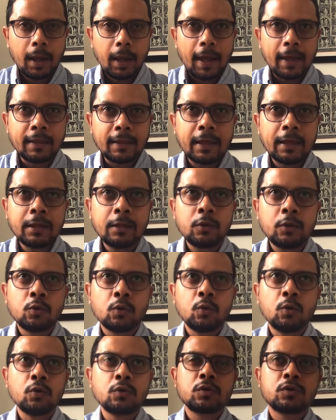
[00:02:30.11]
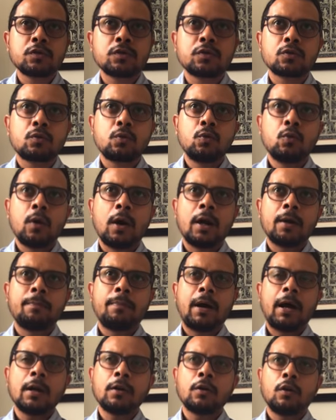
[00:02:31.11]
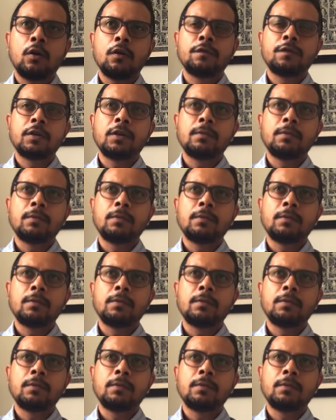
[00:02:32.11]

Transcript: And then those who are part of the